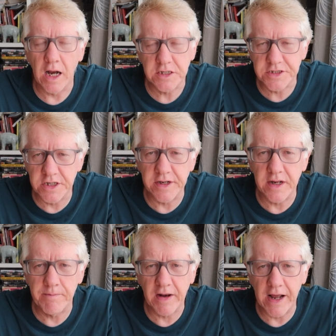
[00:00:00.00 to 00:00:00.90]
I
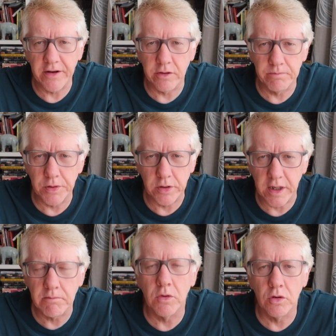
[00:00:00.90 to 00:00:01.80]
certainly plan on
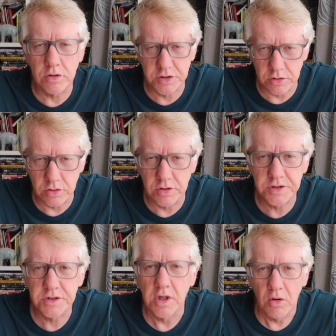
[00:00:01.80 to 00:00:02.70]
booking more
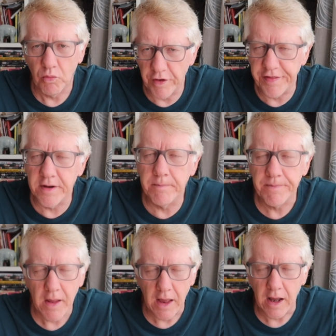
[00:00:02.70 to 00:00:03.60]
tours with them.